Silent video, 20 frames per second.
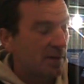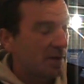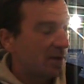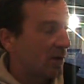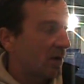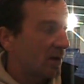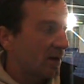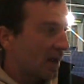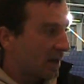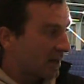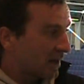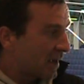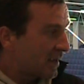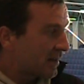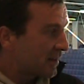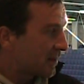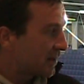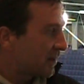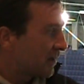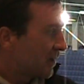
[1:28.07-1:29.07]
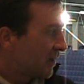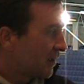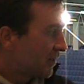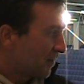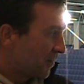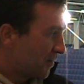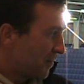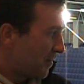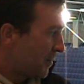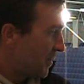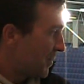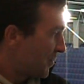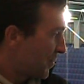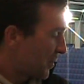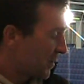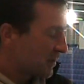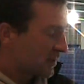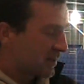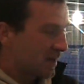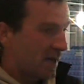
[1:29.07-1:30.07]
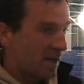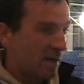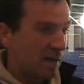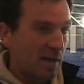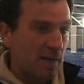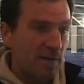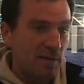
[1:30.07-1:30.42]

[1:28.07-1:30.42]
I like the personnel.